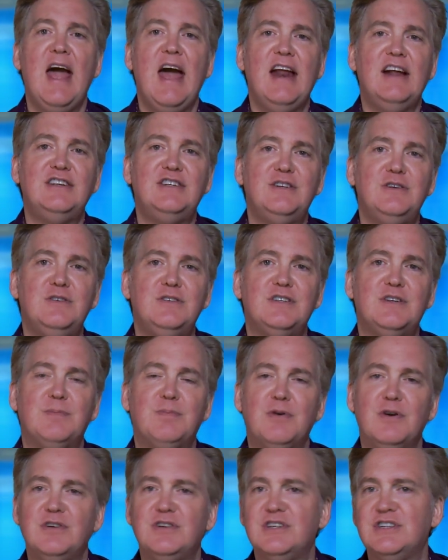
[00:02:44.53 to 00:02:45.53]
and is used to
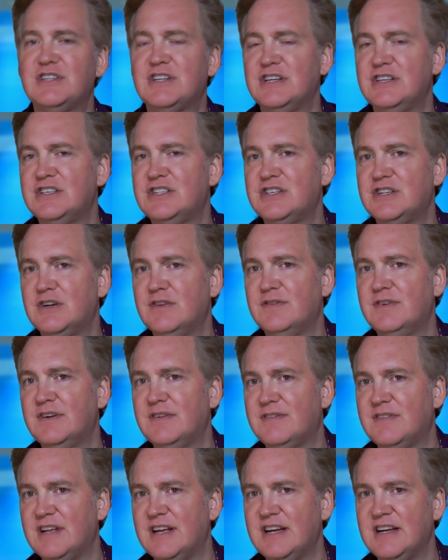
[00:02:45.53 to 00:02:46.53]
purchase
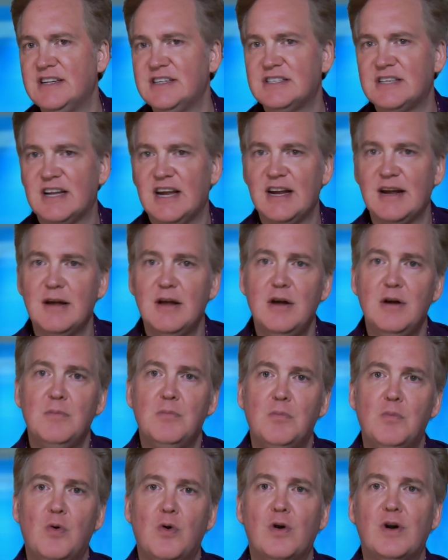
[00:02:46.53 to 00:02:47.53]
conservative things like
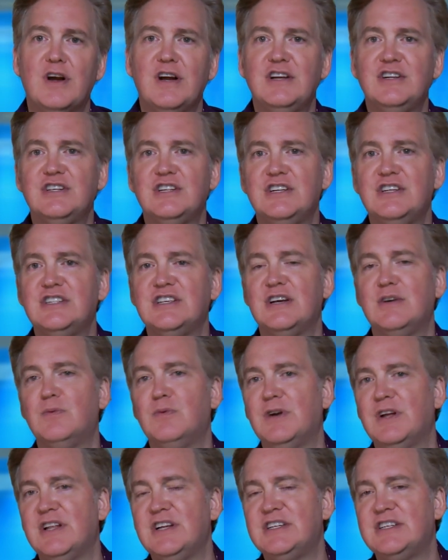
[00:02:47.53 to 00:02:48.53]
mortgages
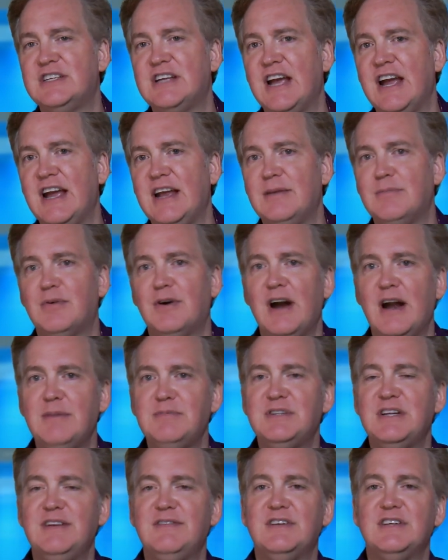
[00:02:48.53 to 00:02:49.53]
and real estate and
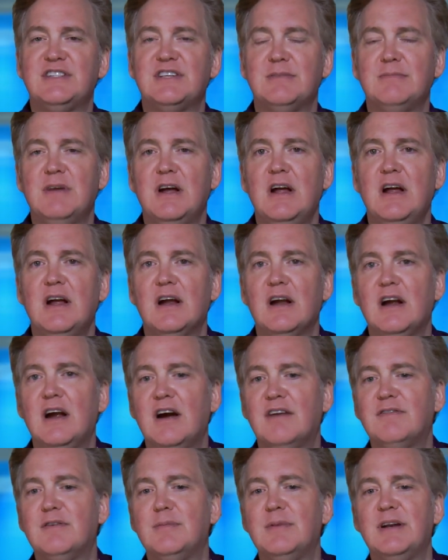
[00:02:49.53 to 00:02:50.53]
perhaps even some
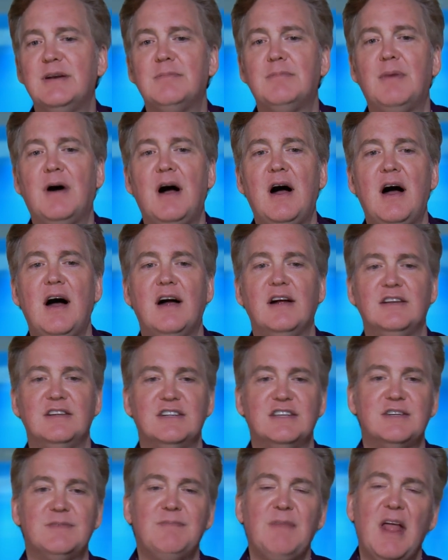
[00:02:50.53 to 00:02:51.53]
government
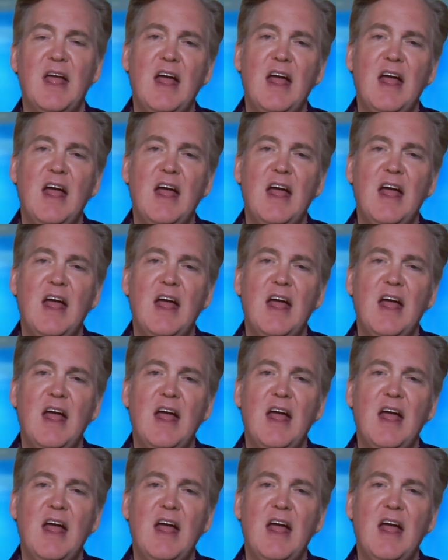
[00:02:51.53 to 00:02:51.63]
bonds.